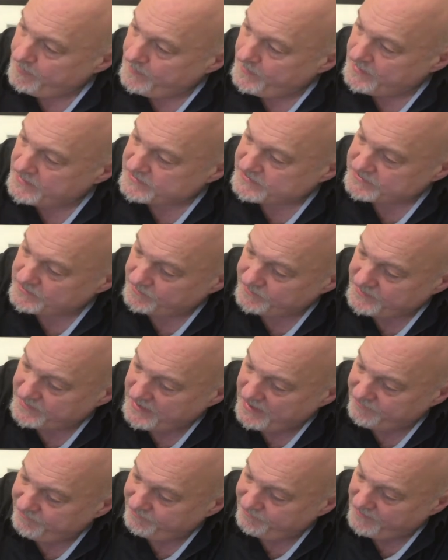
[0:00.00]
is something
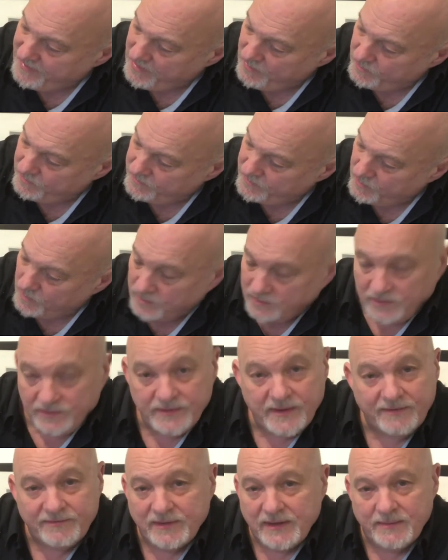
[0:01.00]
I've found that will
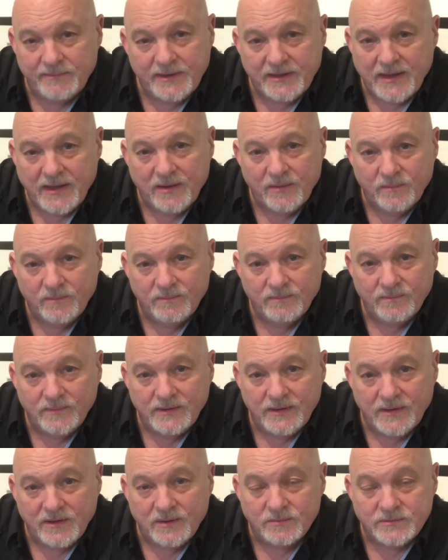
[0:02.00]
never let me down
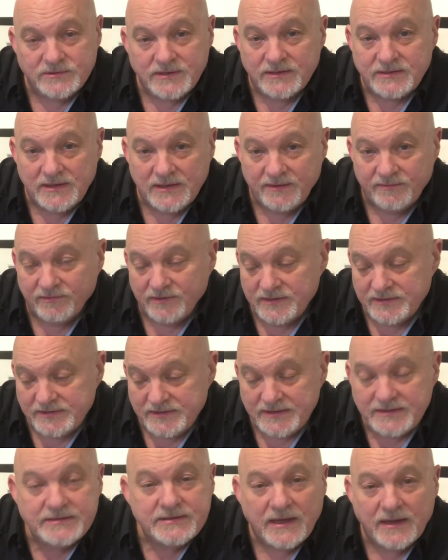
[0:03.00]
when it comes to delivering
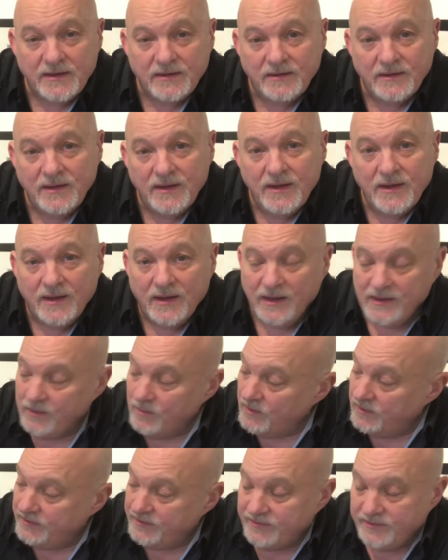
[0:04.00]
detail, and it
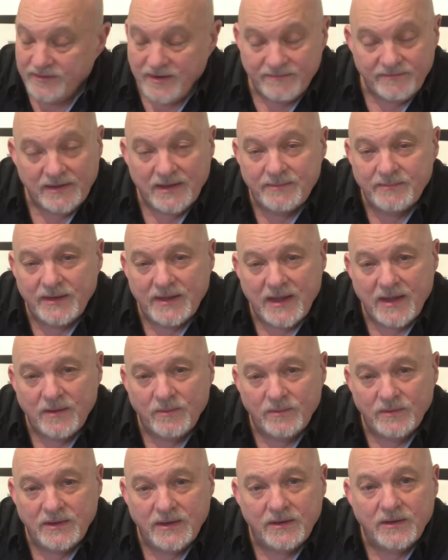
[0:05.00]
will never let me down
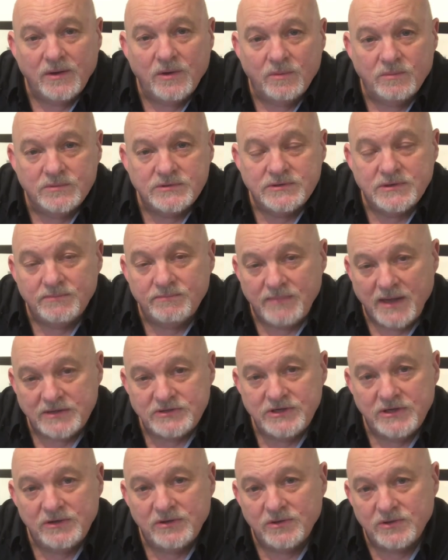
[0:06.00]
when it comes to
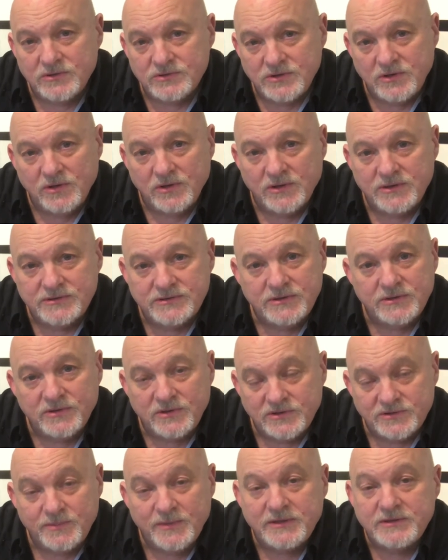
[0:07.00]
matching those colours and
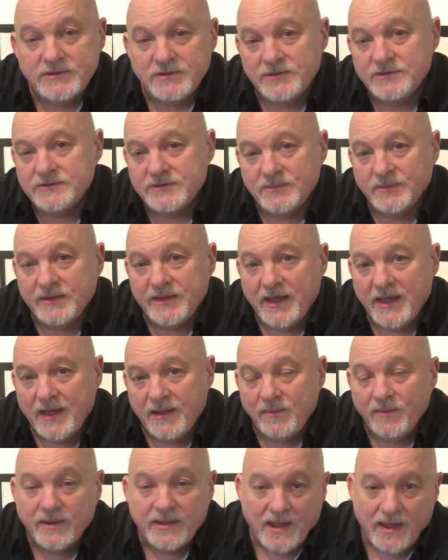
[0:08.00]
those midtones that were there
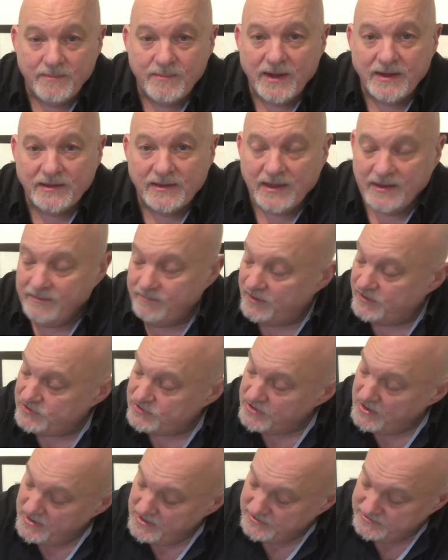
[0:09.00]
when I made that image.
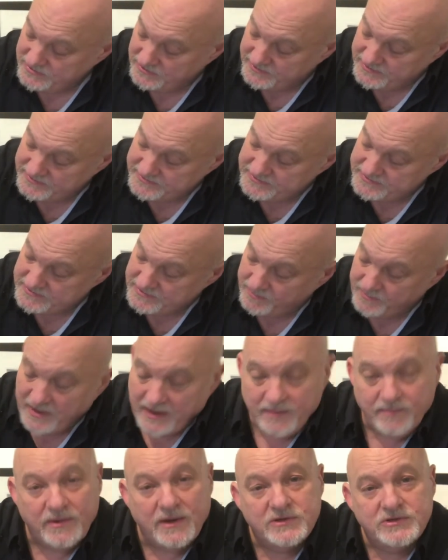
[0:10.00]
So this is the
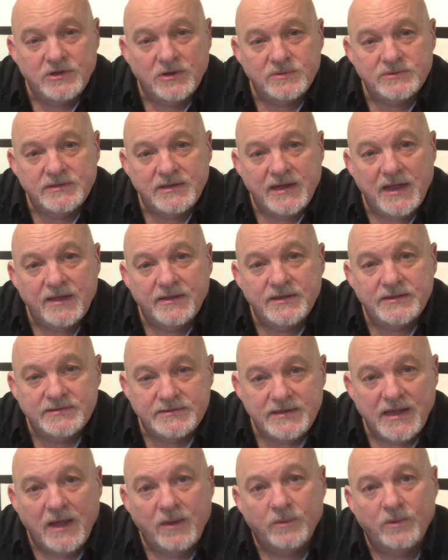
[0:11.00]
paper I chose to get this
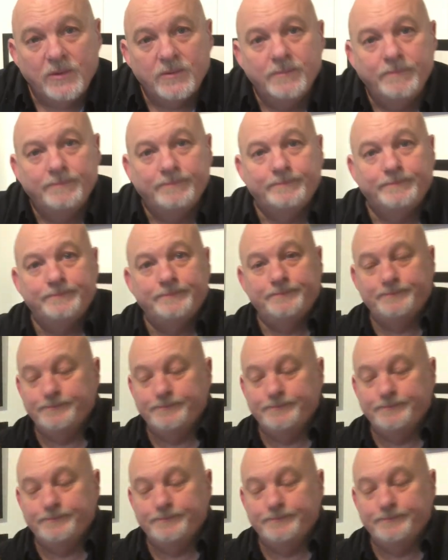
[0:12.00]
down on.